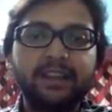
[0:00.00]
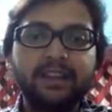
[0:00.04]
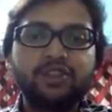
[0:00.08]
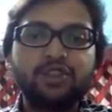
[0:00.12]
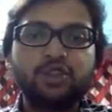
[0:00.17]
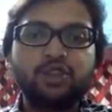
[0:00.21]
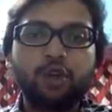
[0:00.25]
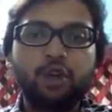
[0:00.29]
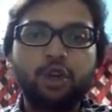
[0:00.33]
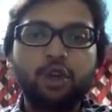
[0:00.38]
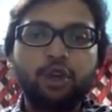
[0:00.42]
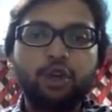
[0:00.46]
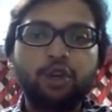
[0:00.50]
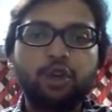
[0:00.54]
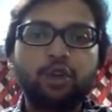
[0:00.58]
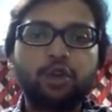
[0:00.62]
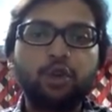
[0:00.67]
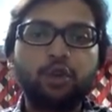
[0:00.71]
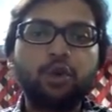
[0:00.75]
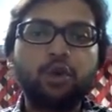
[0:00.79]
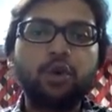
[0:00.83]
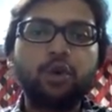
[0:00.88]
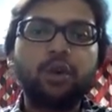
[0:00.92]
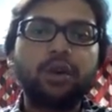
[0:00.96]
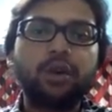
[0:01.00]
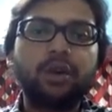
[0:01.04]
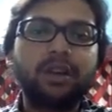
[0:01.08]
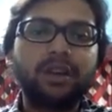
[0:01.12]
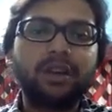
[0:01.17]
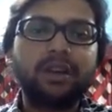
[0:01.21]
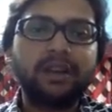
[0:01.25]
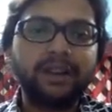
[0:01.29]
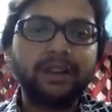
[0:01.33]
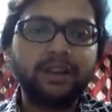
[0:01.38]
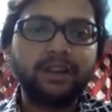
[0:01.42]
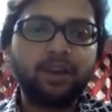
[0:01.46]
So to
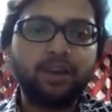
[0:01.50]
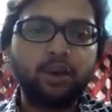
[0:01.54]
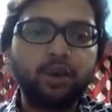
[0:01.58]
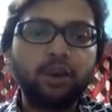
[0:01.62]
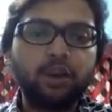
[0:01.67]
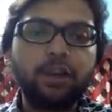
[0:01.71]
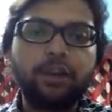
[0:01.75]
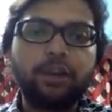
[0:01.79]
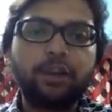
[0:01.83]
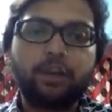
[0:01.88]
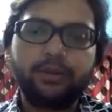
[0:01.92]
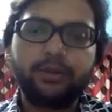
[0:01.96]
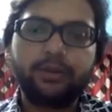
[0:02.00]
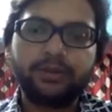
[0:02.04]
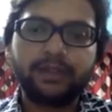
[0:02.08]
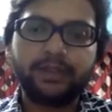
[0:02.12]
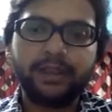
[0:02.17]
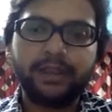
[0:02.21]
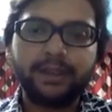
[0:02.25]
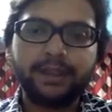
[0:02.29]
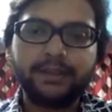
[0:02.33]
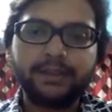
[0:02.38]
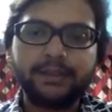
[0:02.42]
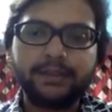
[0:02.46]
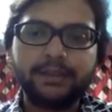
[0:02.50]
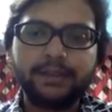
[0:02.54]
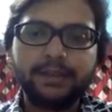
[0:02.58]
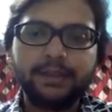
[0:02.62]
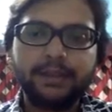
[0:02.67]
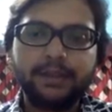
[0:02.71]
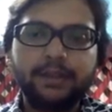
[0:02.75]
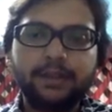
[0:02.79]
control those things,